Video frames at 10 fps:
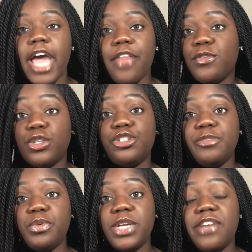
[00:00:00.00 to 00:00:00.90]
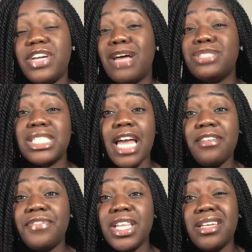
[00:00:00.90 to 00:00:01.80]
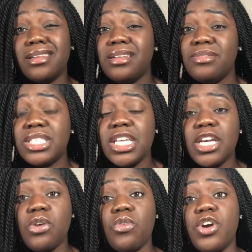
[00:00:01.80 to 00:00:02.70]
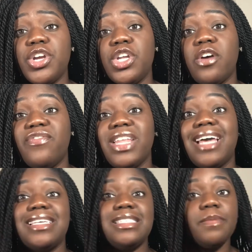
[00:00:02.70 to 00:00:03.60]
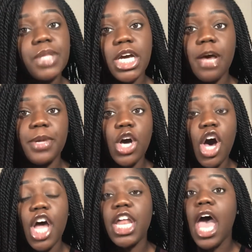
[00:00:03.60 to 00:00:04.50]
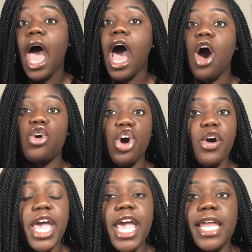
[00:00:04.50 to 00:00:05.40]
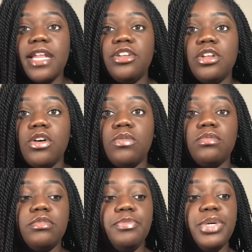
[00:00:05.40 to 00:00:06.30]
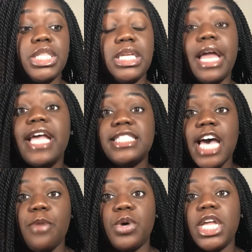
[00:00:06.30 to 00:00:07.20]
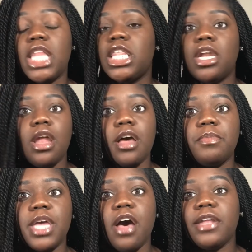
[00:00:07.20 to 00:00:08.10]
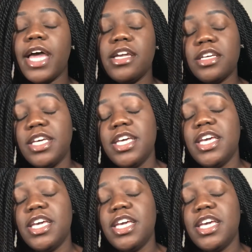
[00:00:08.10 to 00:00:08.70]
after a trip or whatever, and I'm just kind of feeling a little sick, or feel like it's something coming on, I'll go ahead and put the nighttime one, and it'll knock me out. Like,